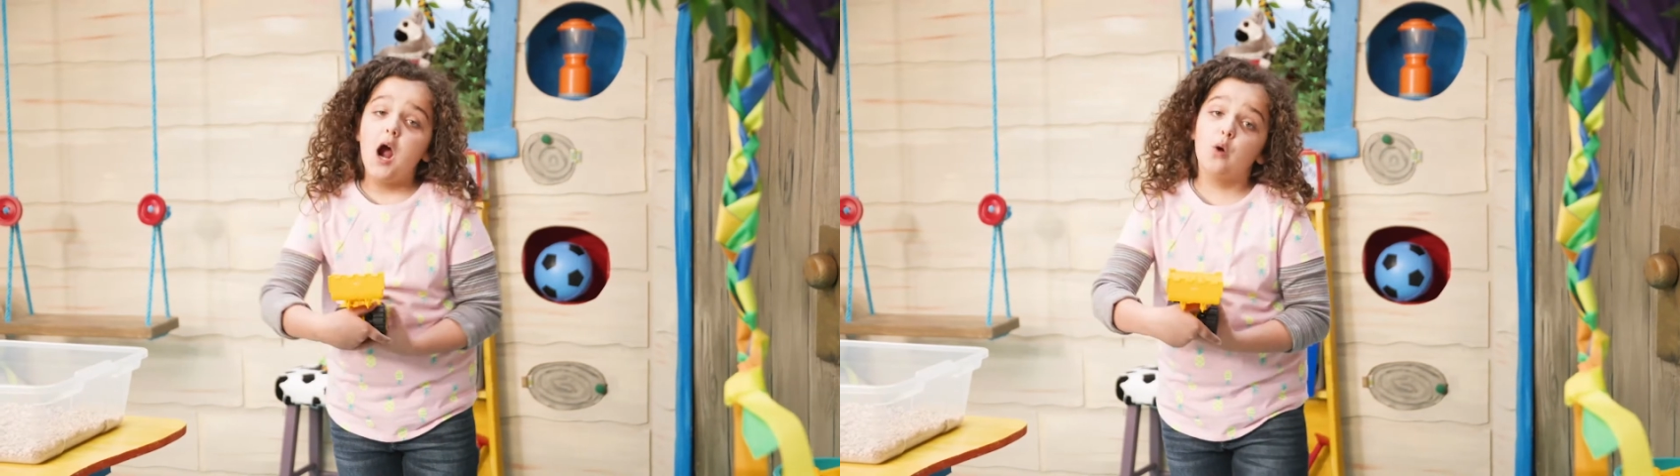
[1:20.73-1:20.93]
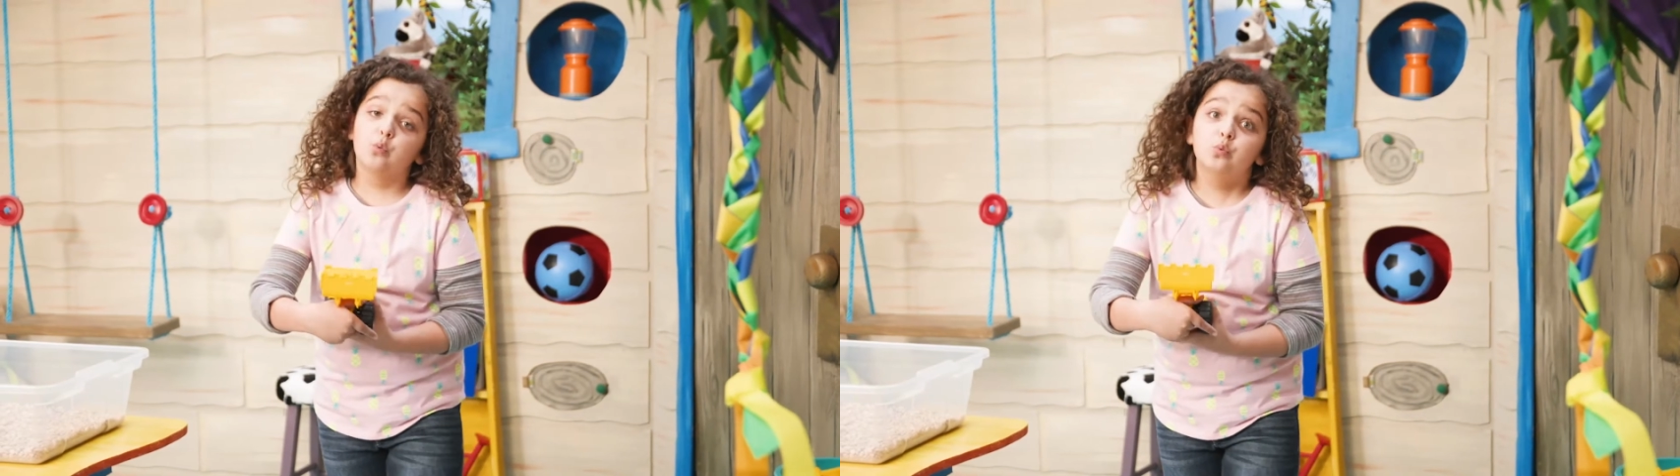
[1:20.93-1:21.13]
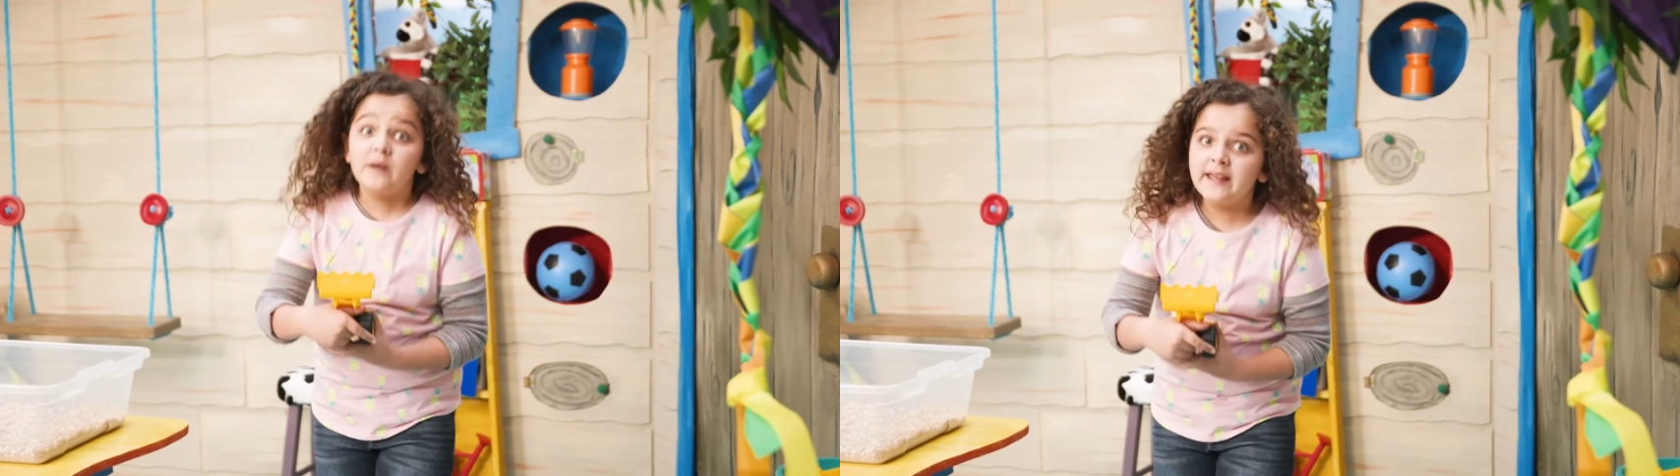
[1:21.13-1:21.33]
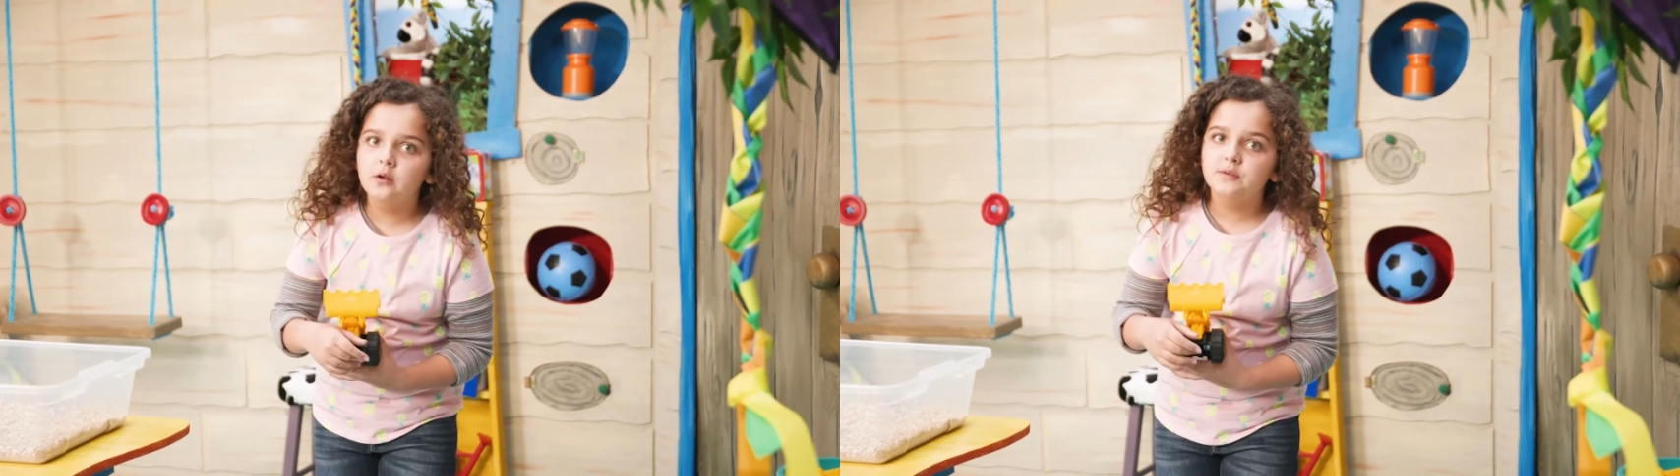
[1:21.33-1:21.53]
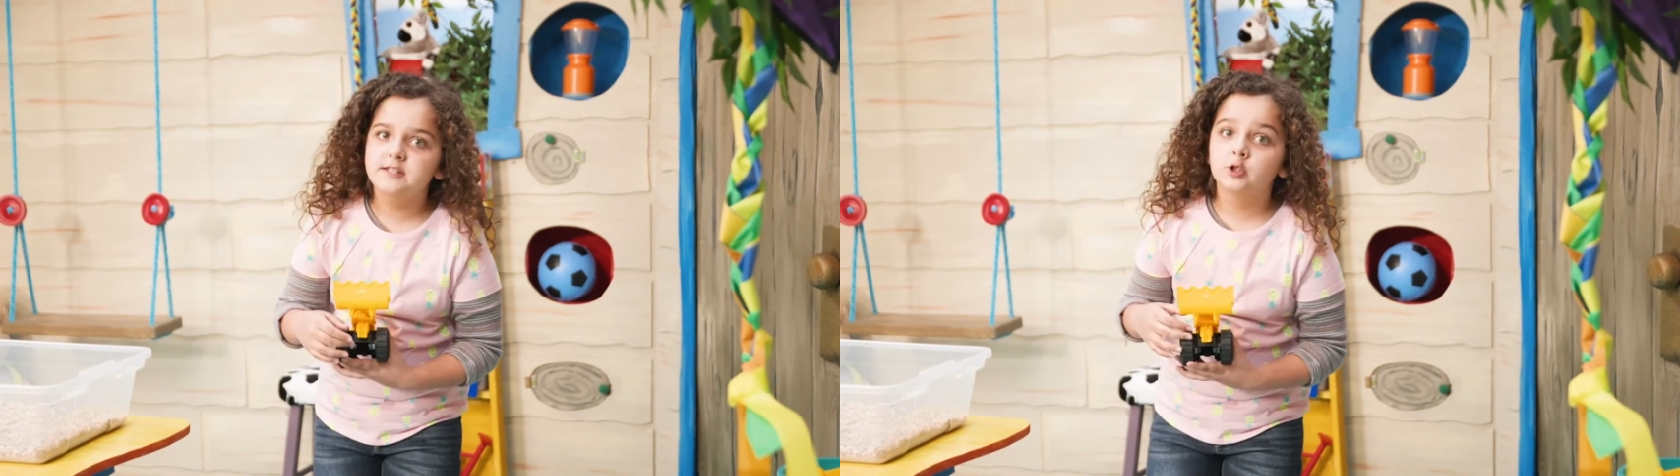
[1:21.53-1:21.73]
A
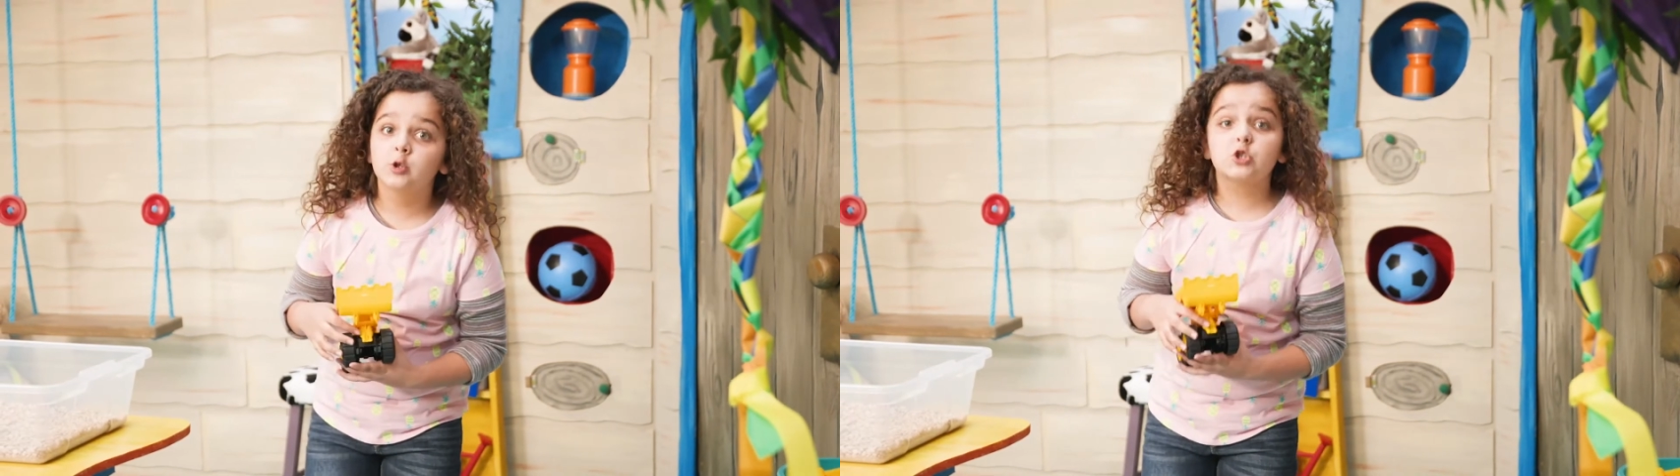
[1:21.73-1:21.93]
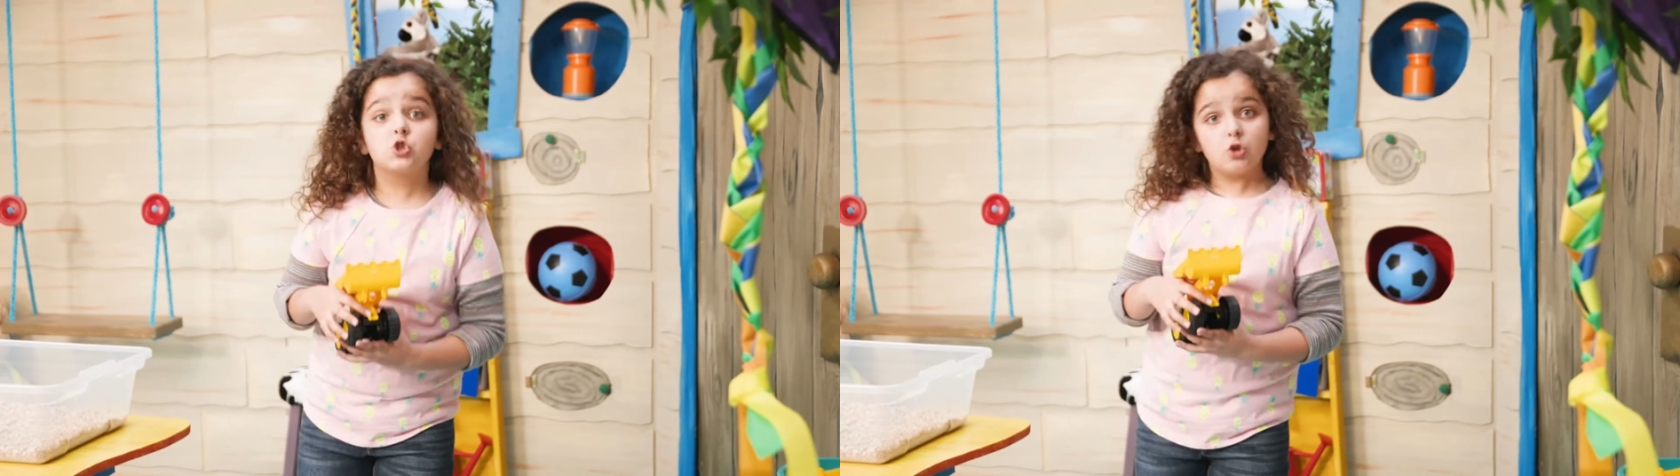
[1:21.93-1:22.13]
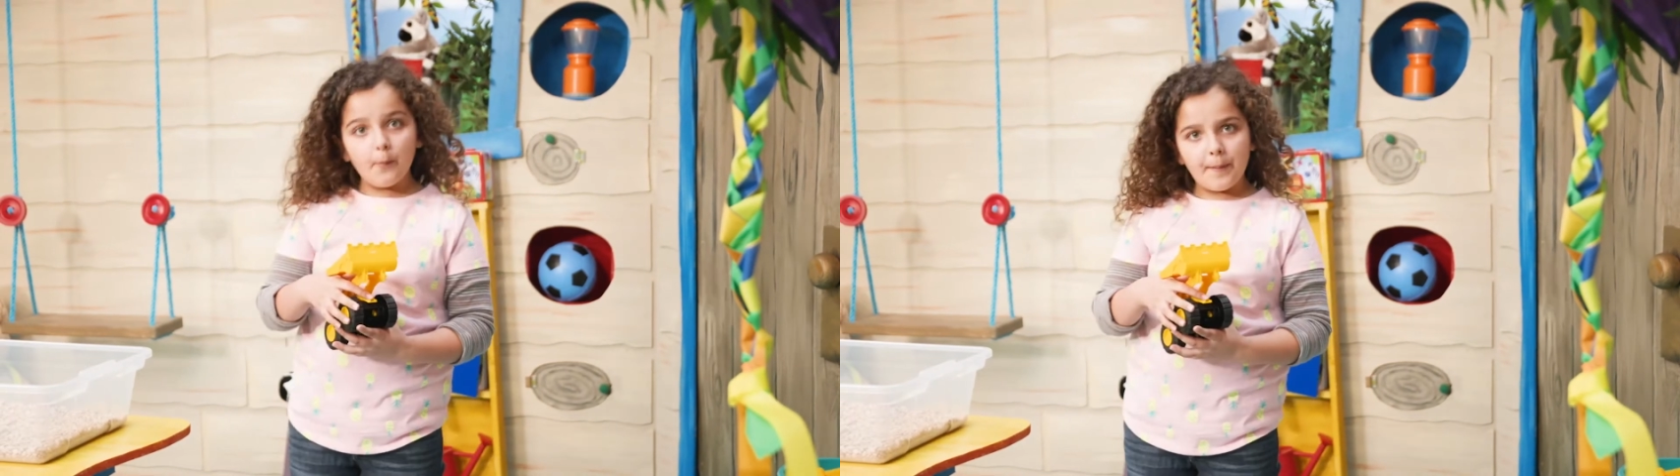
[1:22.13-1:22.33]
real digger is so